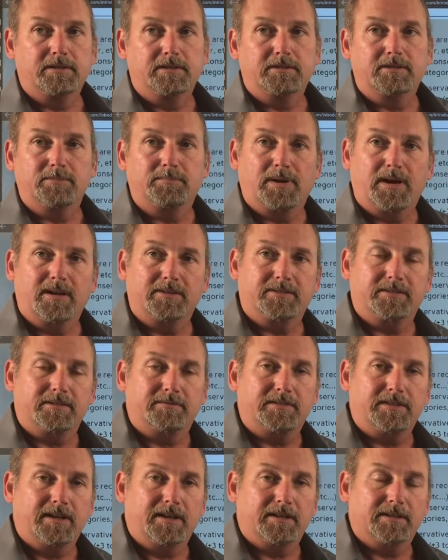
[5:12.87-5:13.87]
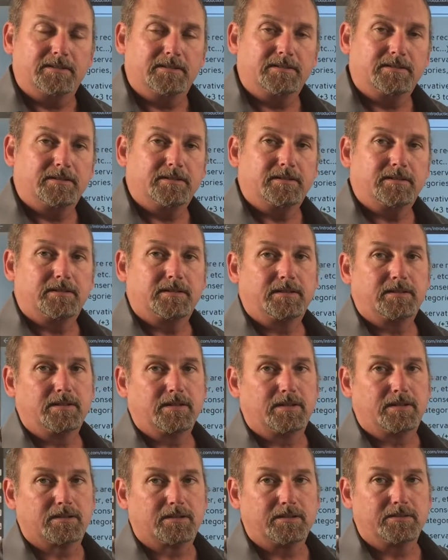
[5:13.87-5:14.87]
to +10,
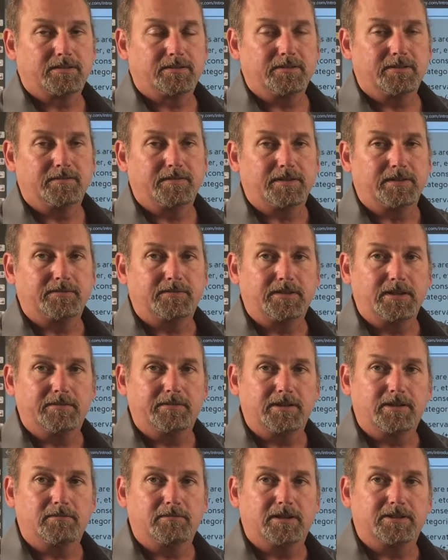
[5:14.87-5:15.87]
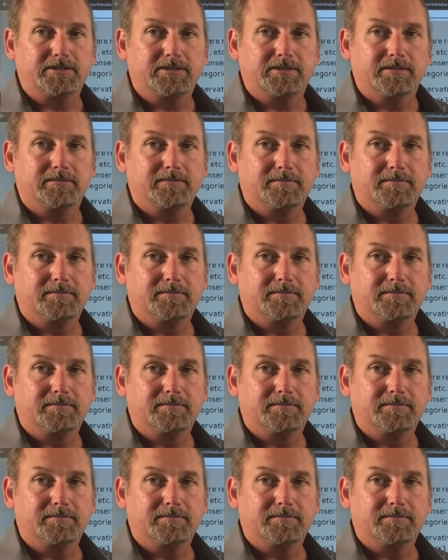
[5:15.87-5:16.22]
all conservative to every question.